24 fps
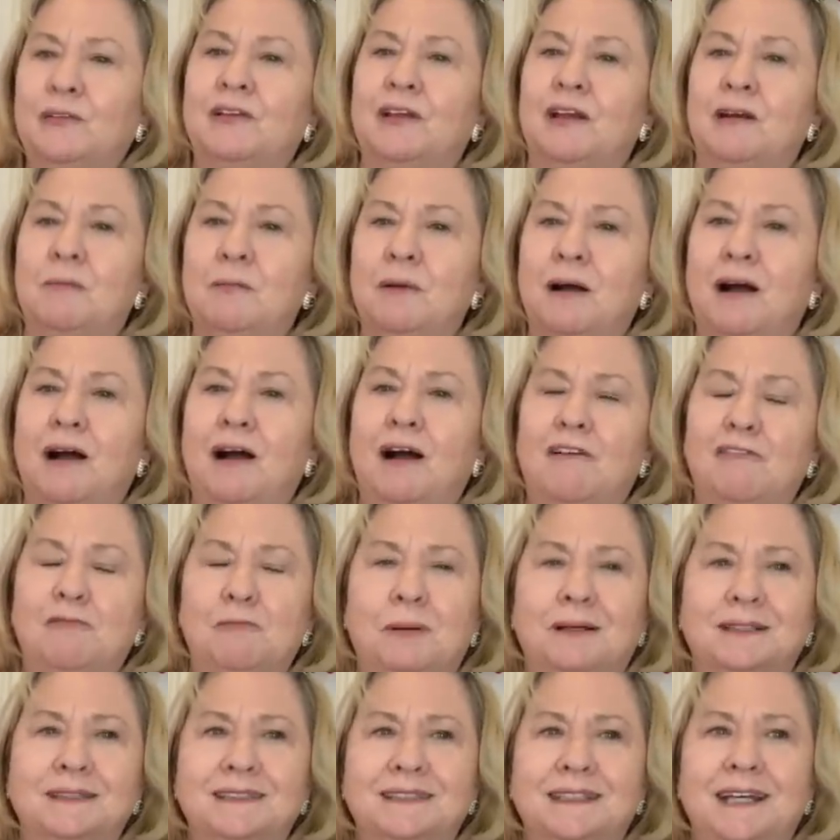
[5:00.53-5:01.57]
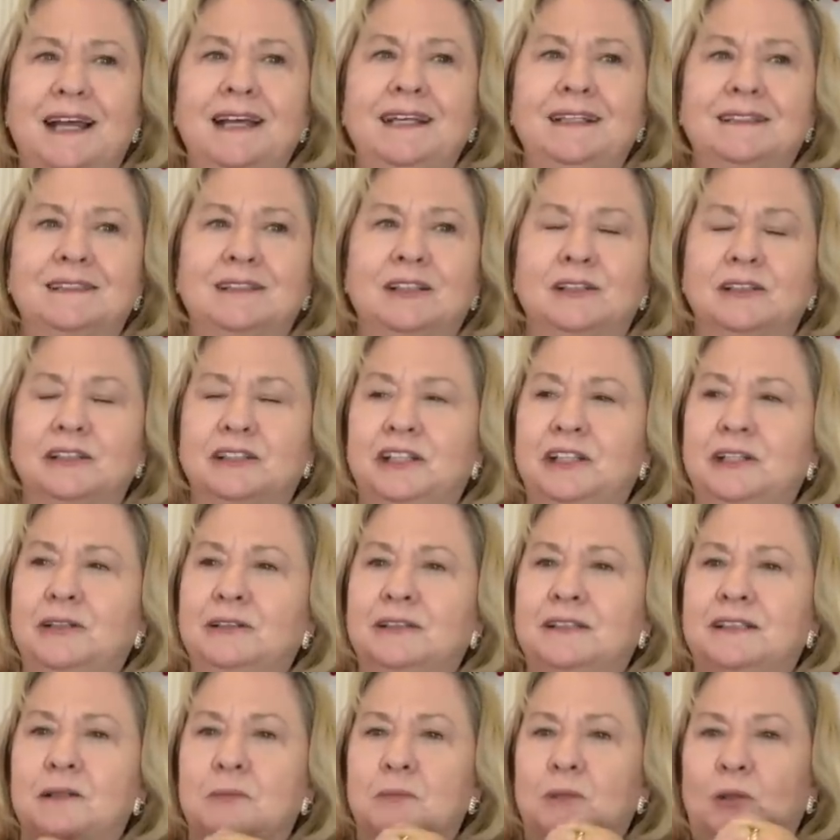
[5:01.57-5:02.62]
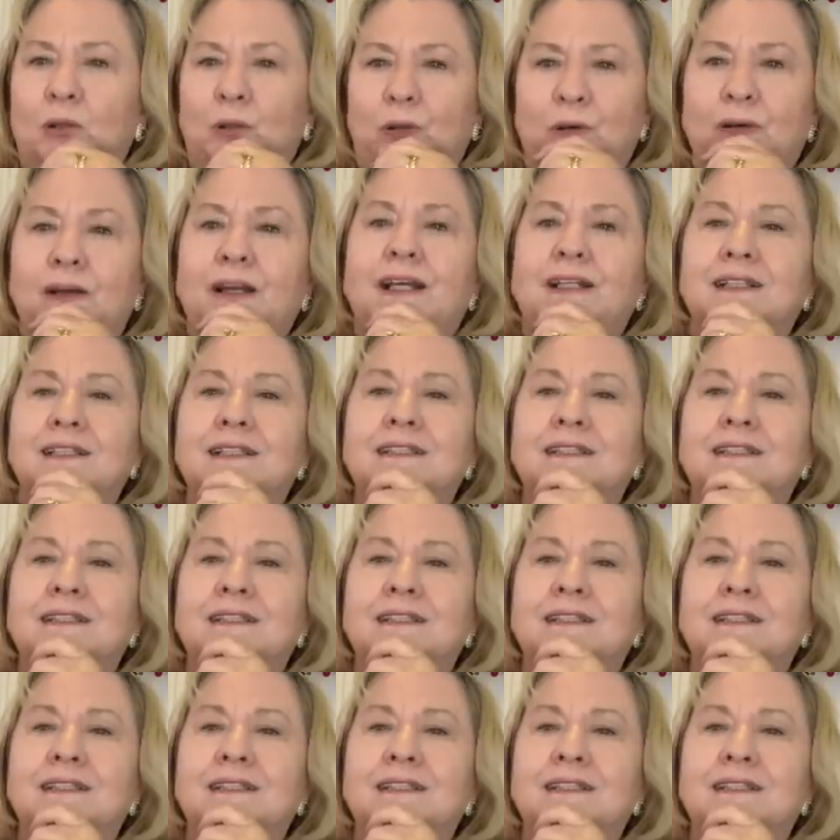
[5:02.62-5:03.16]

them at half past eight on Tuesday morning